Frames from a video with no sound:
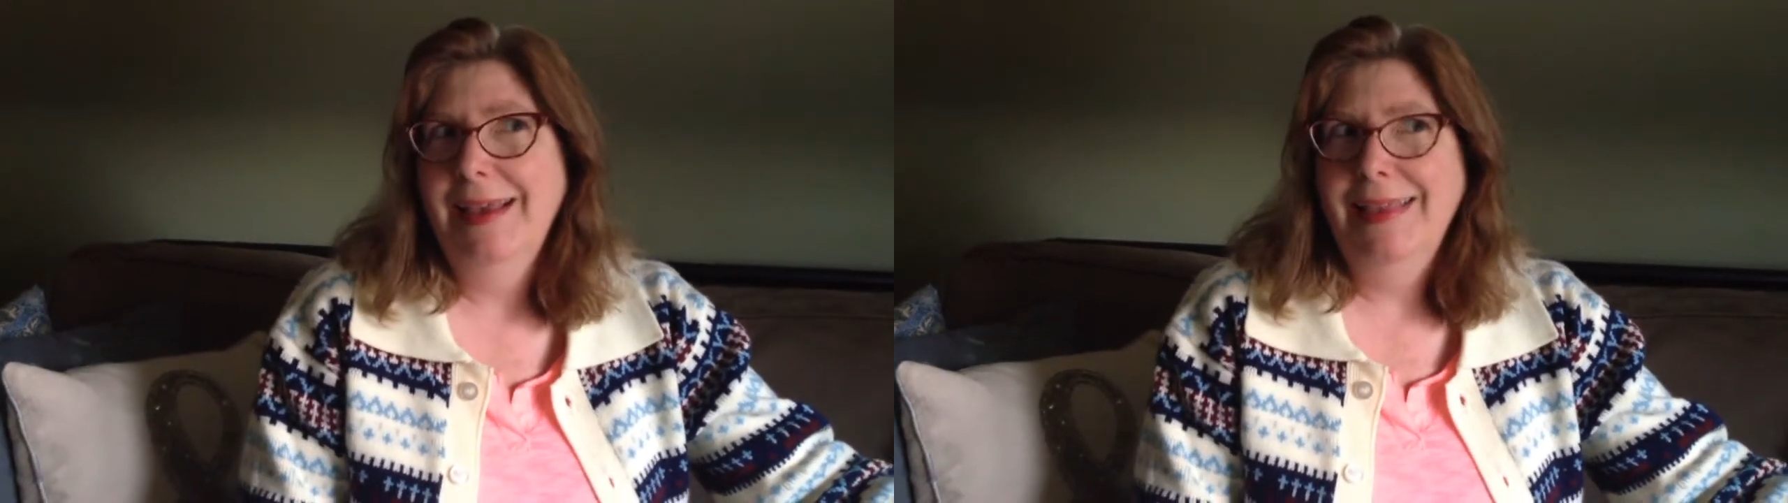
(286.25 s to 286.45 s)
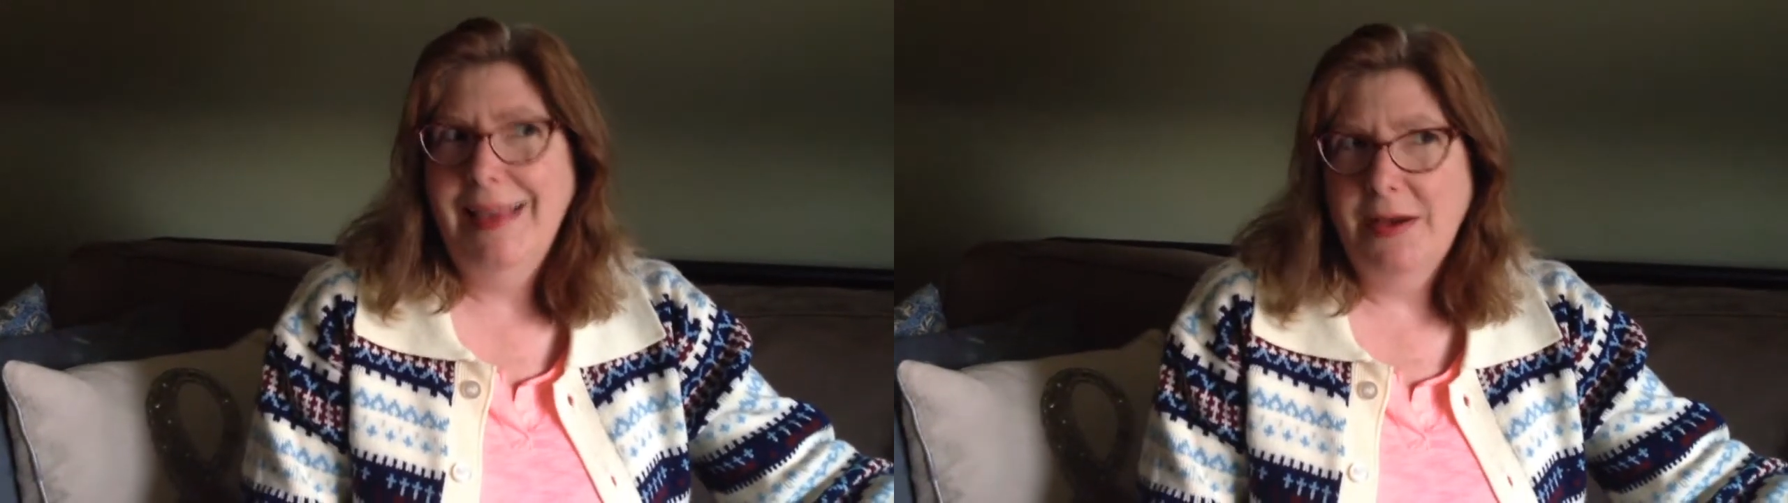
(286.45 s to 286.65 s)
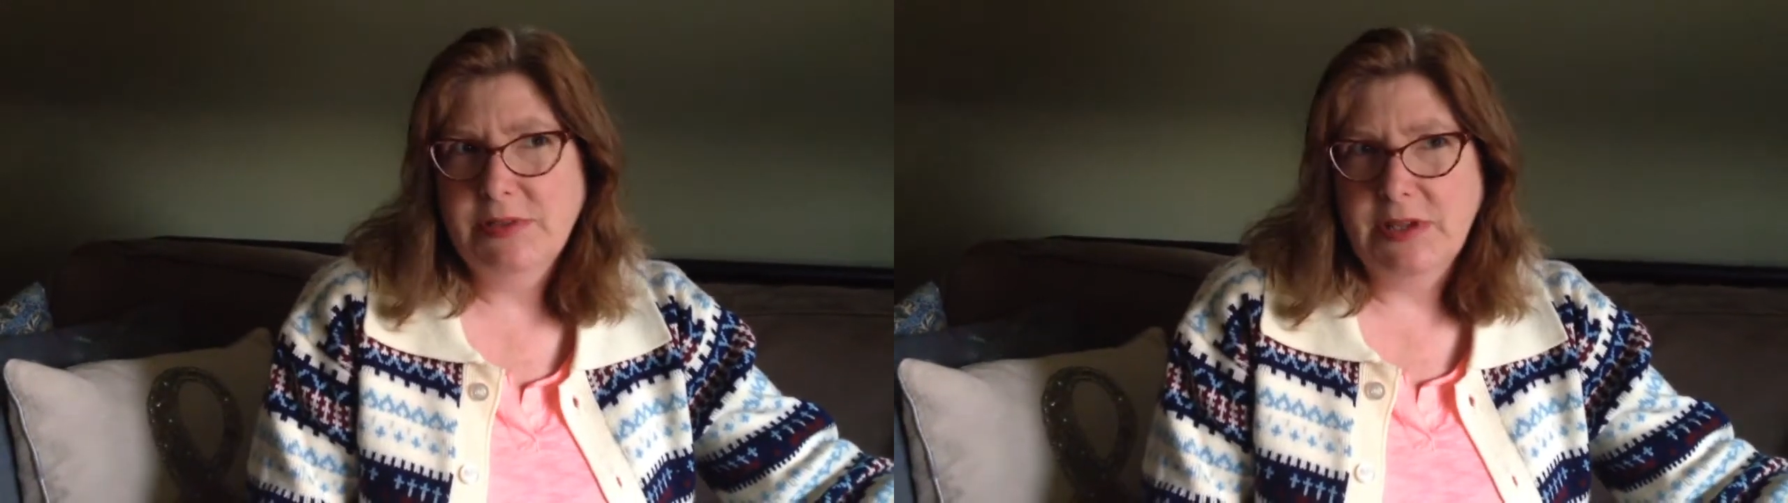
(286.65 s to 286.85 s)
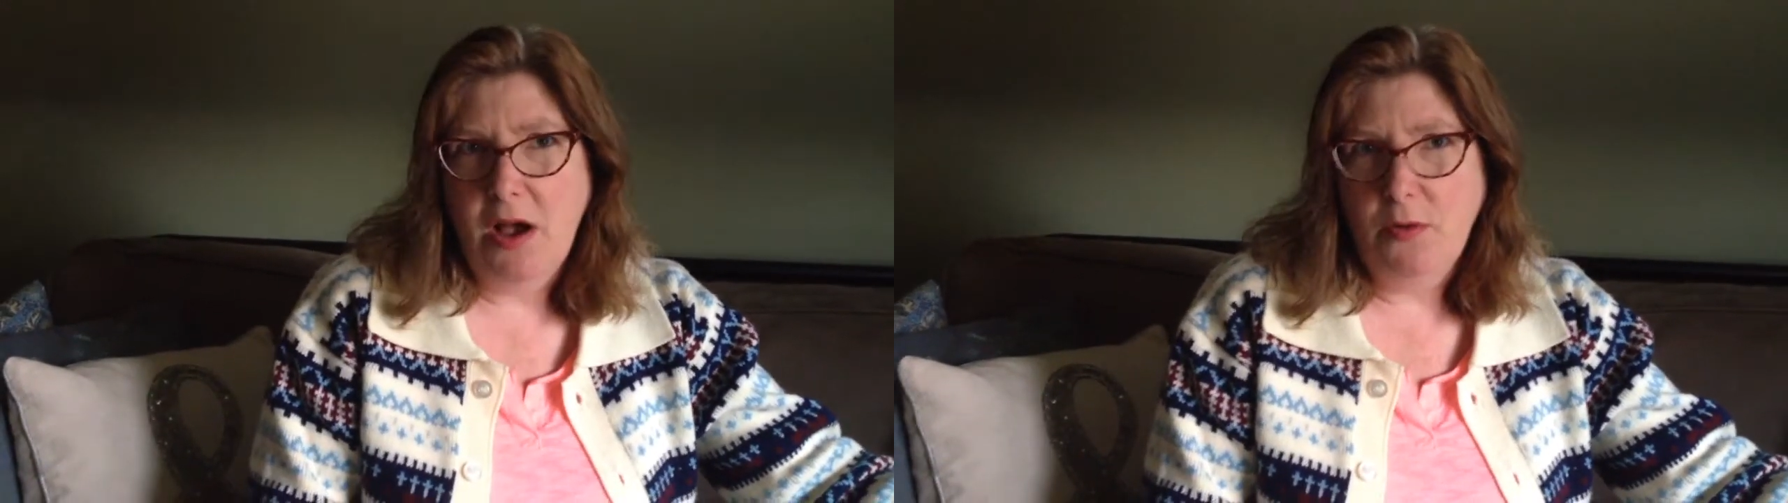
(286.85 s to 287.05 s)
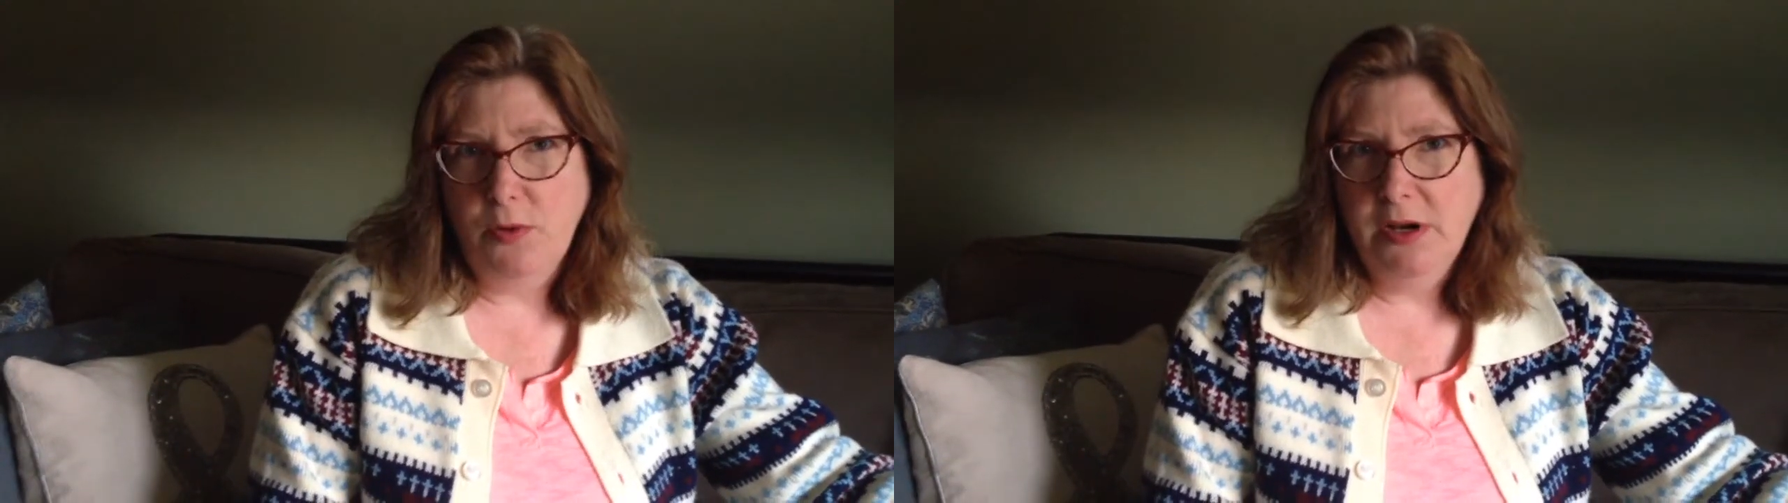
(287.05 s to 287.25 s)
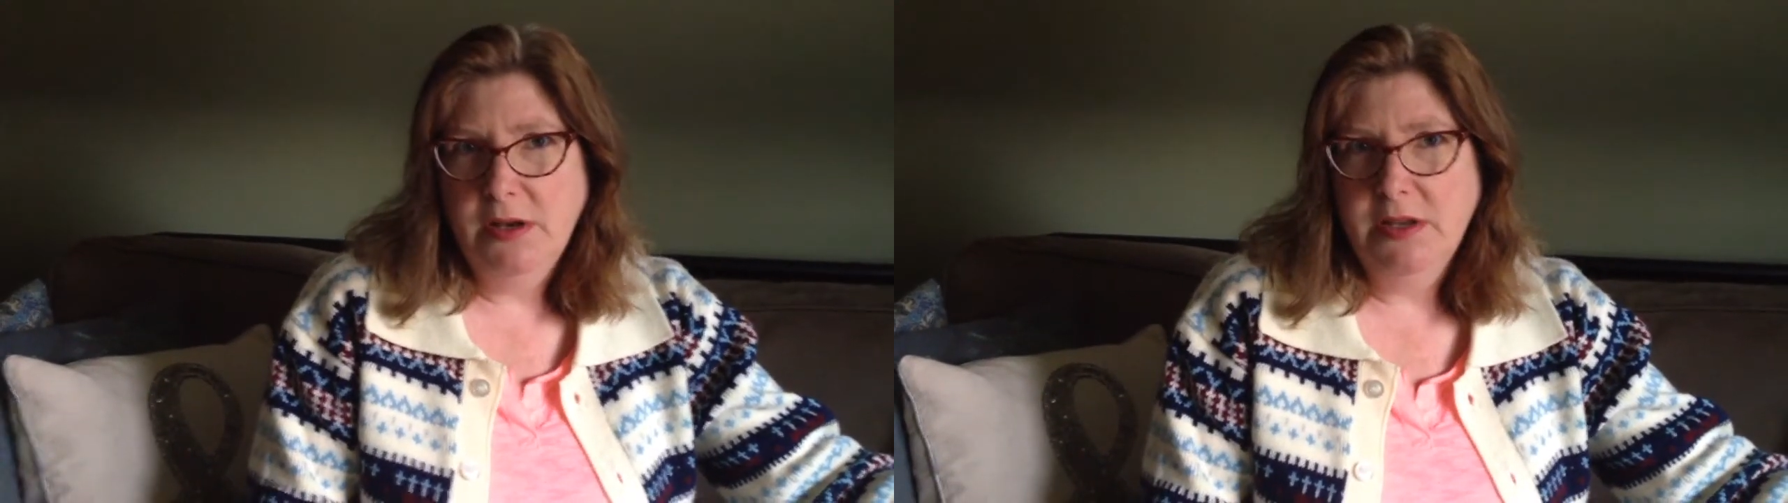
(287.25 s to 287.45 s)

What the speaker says: And that was awkward,